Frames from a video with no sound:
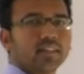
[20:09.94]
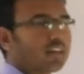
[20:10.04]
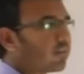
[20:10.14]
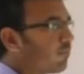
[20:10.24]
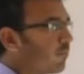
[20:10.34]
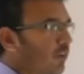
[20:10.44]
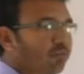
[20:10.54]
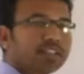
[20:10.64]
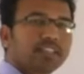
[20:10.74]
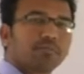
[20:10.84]
the
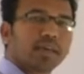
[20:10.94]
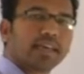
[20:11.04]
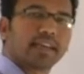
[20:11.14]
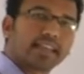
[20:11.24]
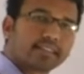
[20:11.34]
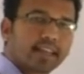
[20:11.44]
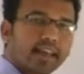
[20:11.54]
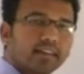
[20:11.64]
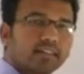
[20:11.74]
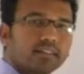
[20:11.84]
frequency being less
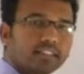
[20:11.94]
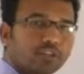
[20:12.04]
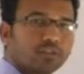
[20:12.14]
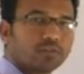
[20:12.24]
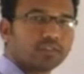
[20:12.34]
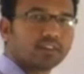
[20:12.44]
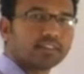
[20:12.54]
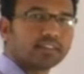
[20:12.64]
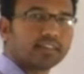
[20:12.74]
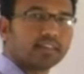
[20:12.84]
than threshold
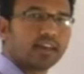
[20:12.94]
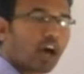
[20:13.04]
frequency,